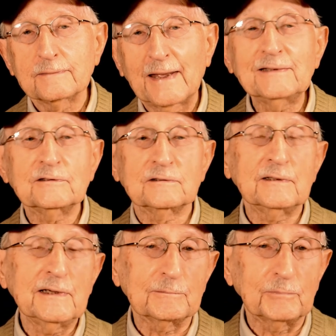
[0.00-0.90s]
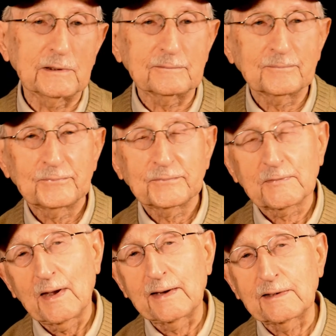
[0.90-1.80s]
I hate to say it, but
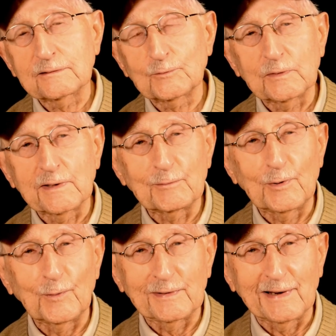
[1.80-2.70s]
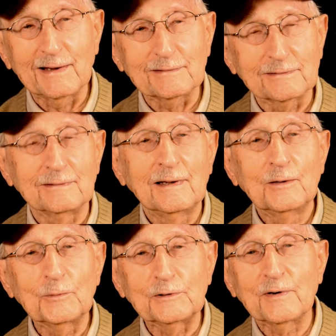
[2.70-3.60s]
I guess one night we went out and
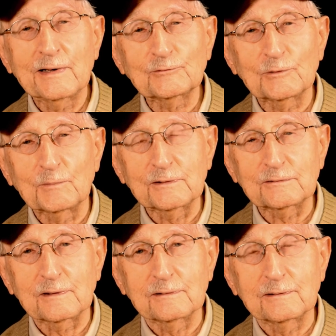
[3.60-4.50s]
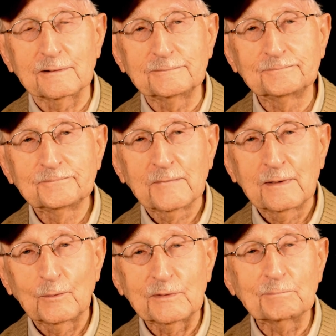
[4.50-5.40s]
we drank too much, and
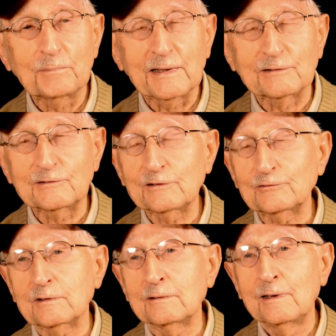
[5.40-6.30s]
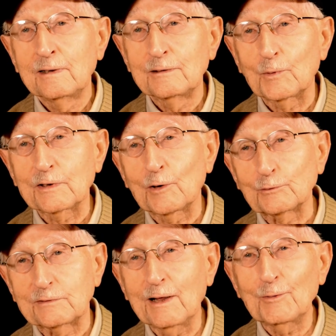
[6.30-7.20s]
we didn't pay attention what
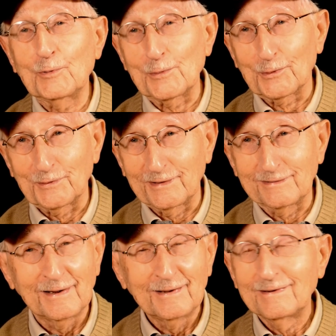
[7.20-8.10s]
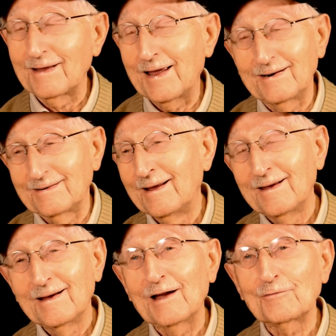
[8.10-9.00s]
hotel we were in. And
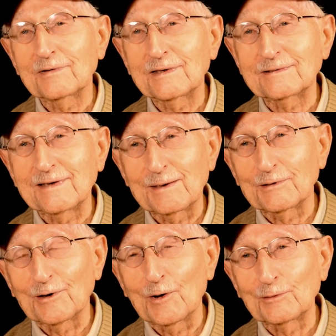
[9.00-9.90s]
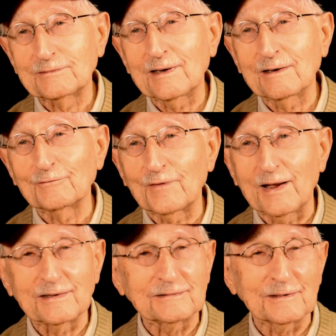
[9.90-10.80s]
I forgot the name of the hotel, and
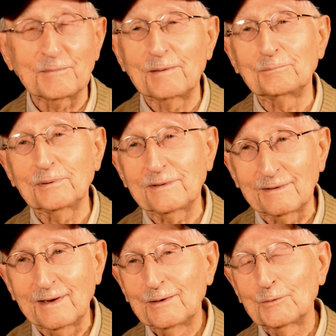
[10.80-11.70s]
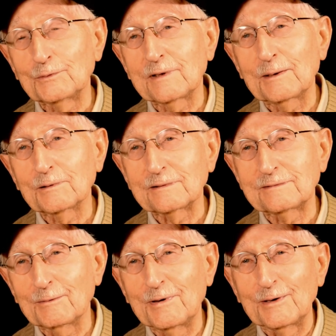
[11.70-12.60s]
finally some MP was able to
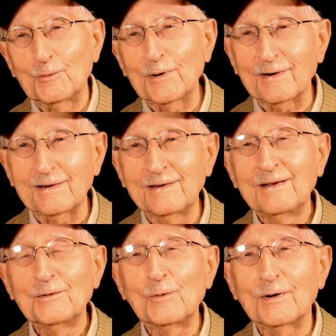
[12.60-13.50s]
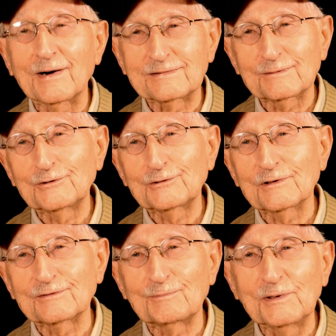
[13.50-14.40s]
tell me where I
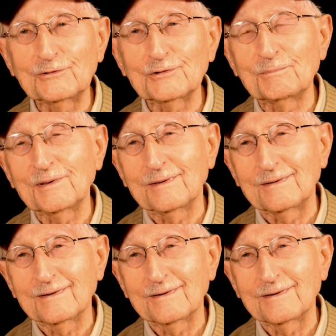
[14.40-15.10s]
should be.